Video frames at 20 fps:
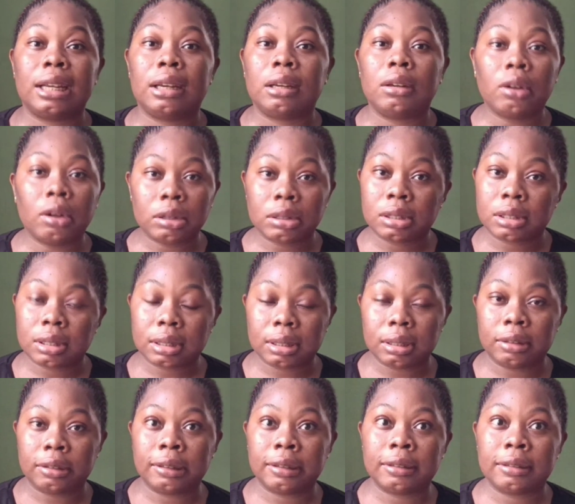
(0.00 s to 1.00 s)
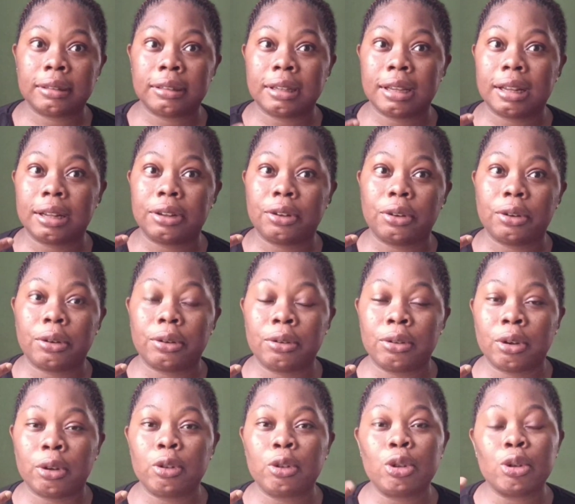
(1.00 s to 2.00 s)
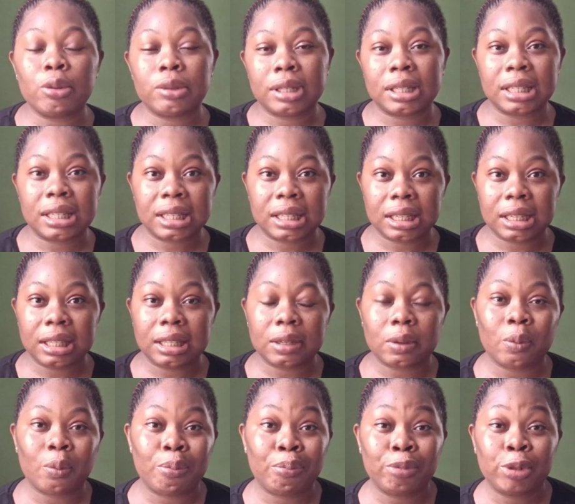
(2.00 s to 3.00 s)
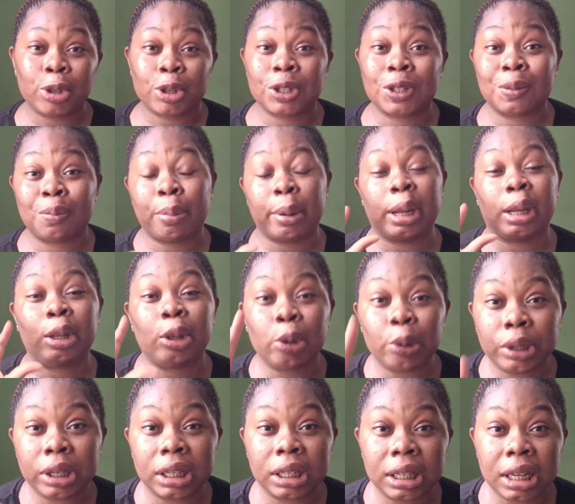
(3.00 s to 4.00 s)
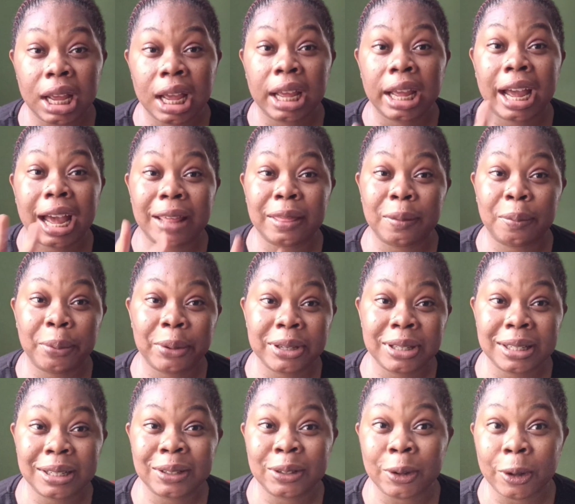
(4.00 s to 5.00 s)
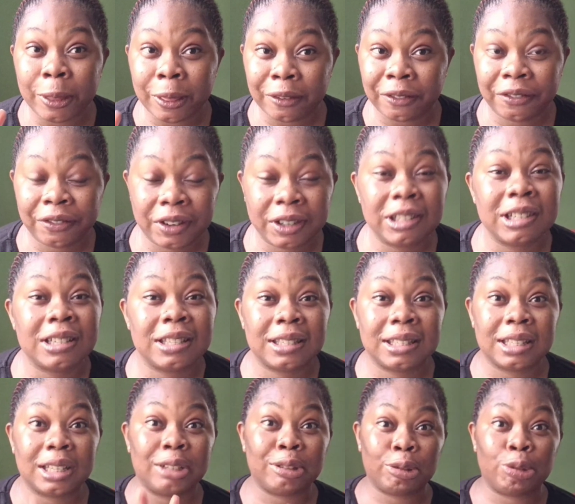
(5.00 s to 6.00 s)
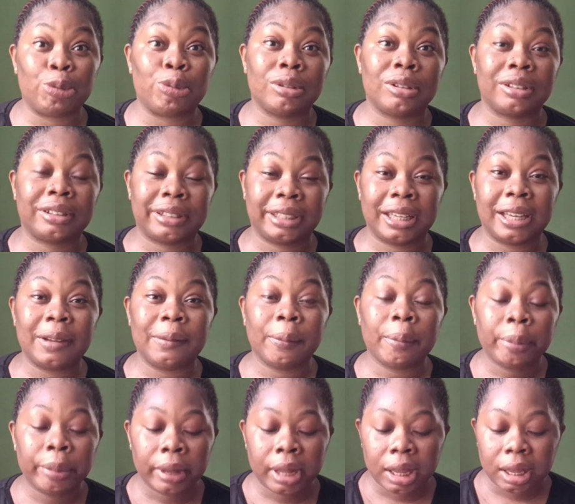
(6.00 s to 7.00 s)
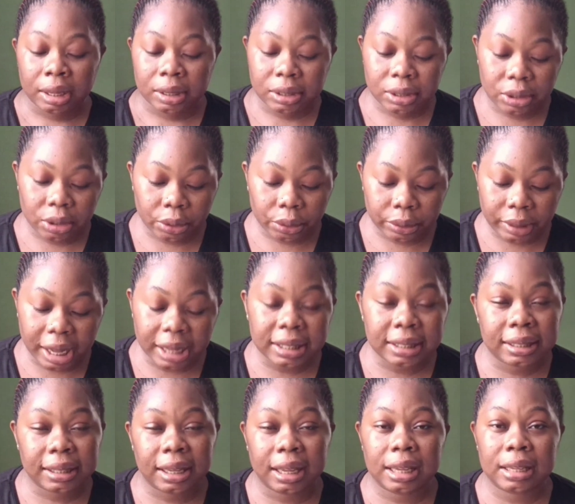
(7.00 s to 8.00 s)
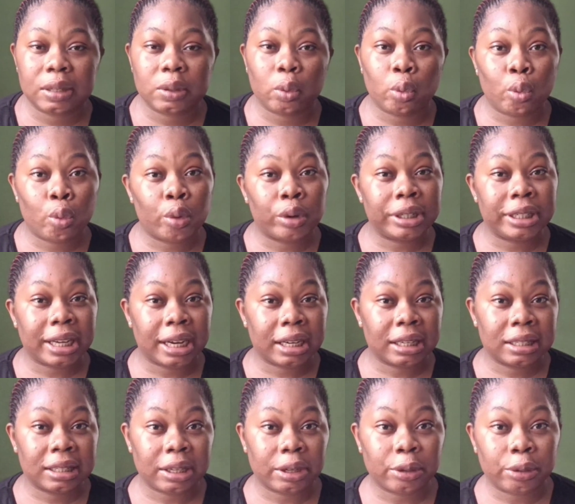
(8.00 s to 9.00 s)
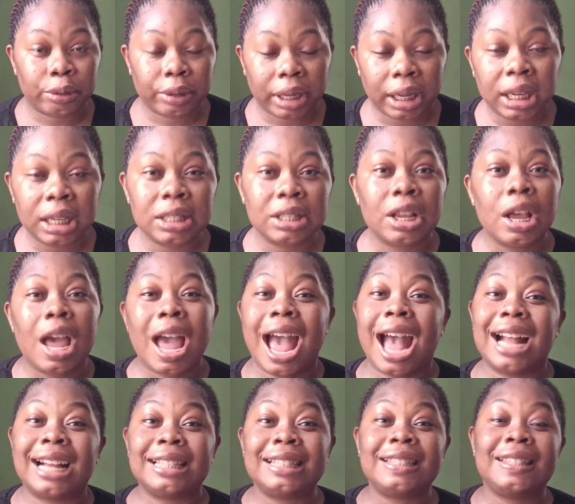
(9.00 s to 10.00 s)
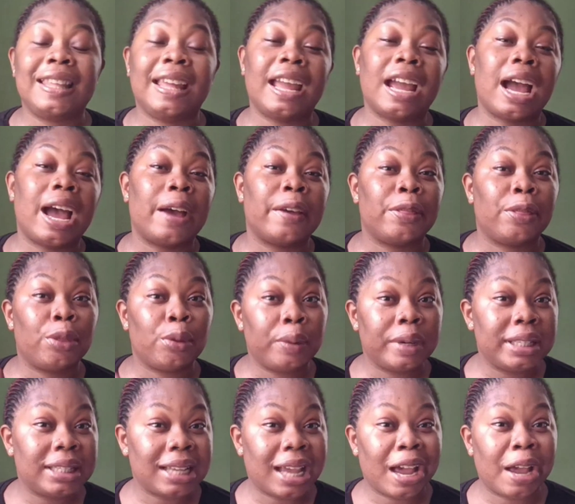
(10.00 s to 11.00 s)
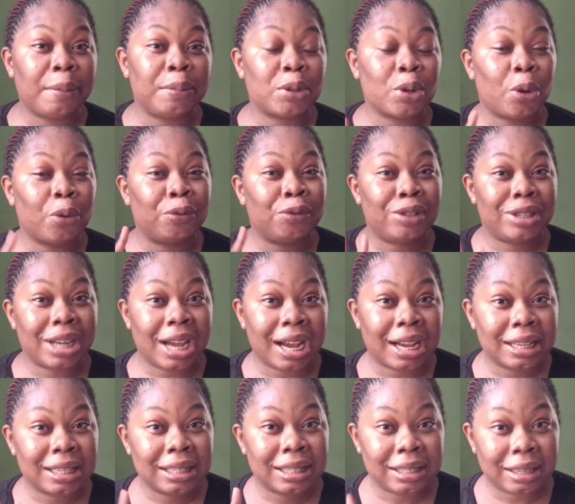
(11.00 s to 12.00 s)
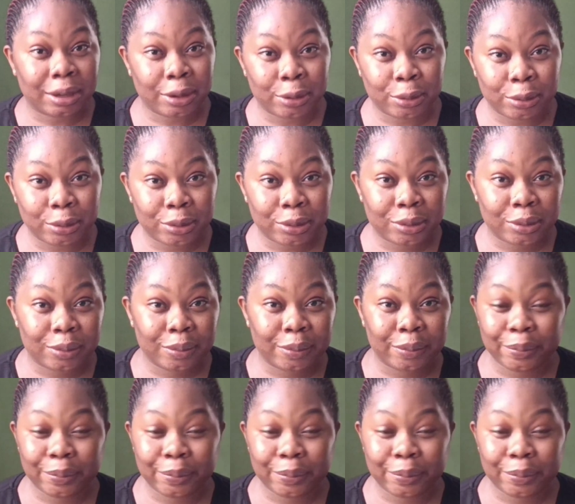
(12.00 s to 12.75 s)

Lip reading: cannot not notice it just by looking at the person on the first look. Okay, so that is what dark circle is, and there are three types of dark circle.